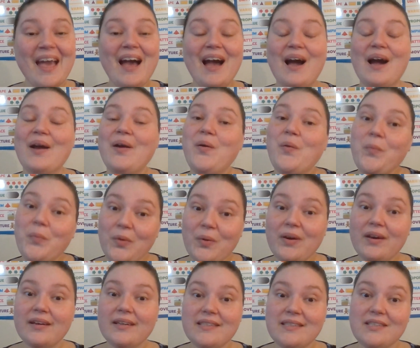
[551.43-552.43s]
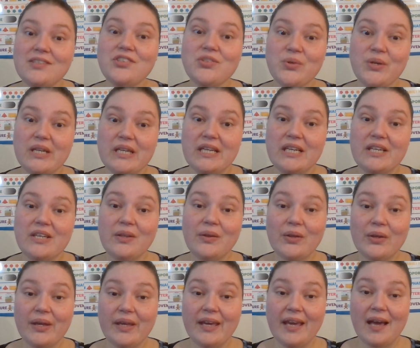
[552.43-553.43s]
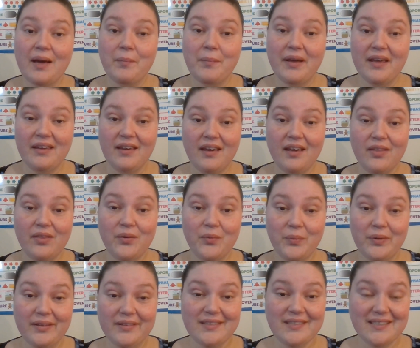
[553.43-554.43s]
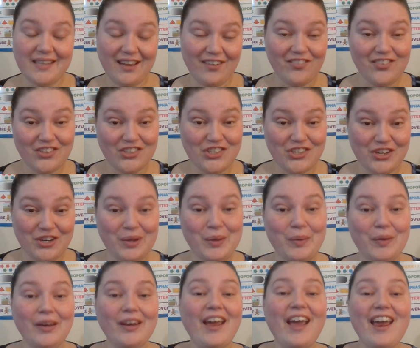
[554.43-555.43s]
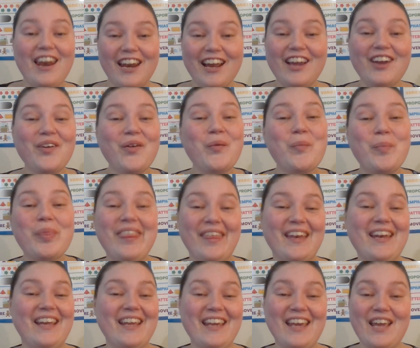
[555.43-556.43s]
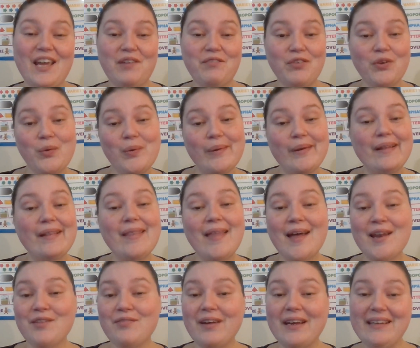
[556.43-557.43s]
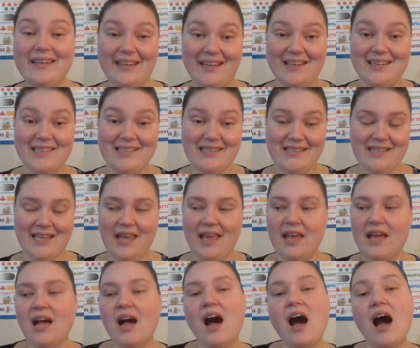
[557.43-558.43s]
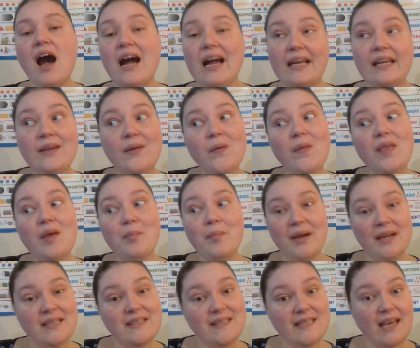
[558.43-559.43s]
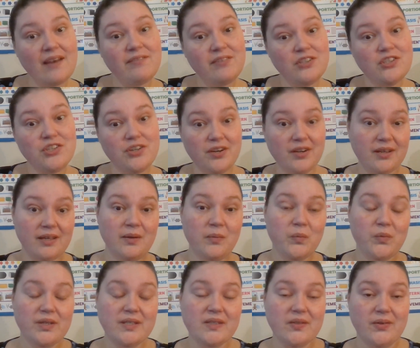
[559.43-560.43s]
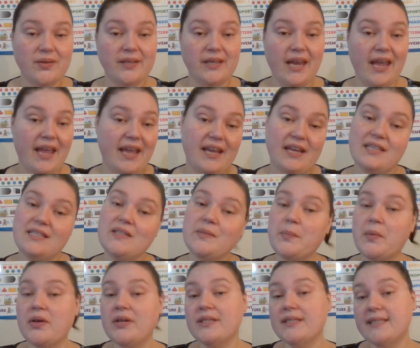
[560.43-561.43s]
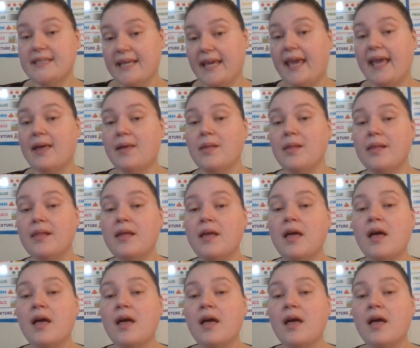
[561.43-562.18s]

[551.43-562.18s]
I hope you guys enjoyed looking at my color wheel scavenger hunt, and I hope that it gave you a lot of ideas. I know that my scavenger hunt was on a small scale